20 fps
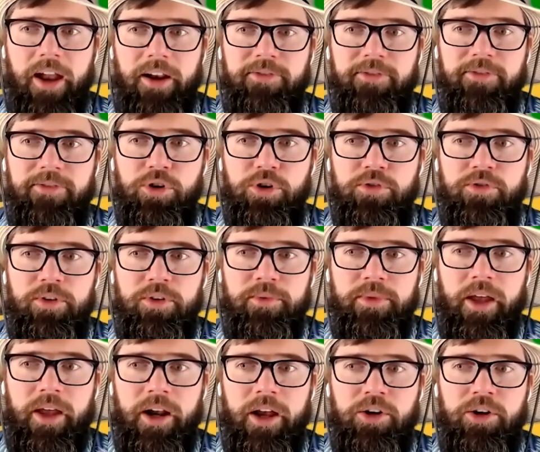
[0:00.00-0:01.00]
add a few of them
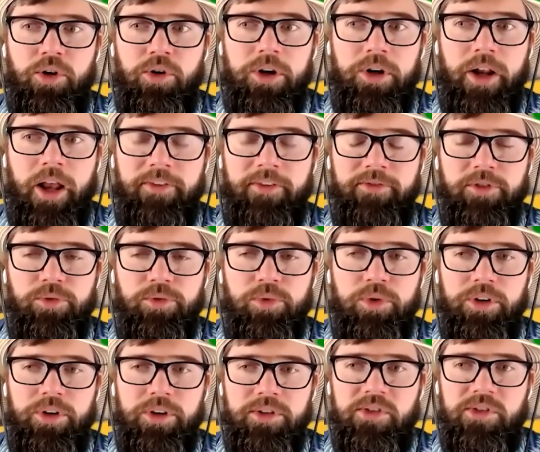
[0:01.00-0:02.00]
that I noted
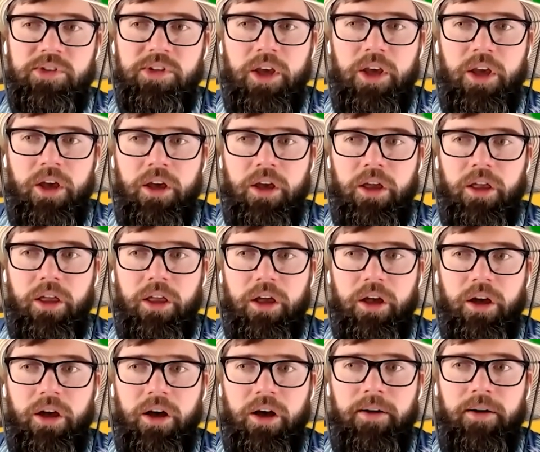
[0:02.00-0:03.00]
afterwards,
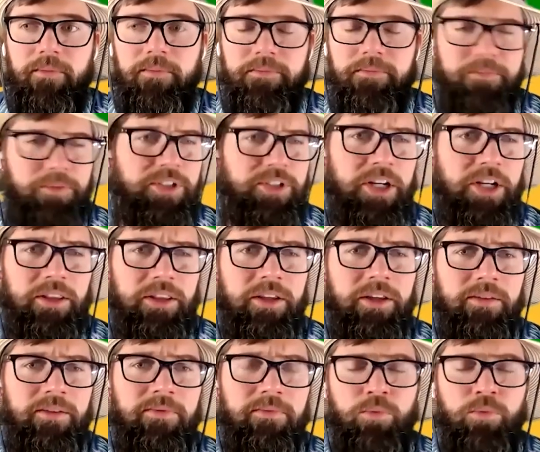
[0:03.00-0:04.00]

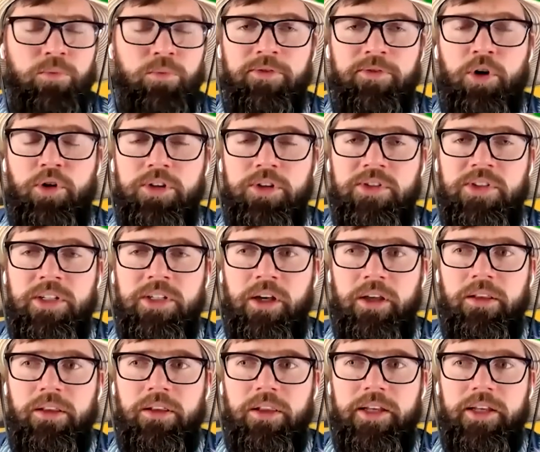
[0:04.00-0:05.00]
particularly more focusing
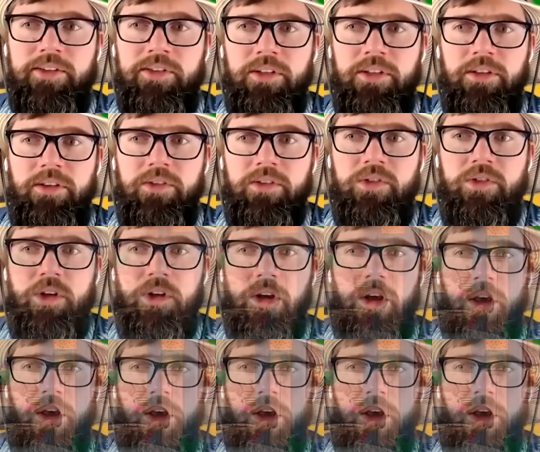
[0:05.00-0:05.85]
on the lessons,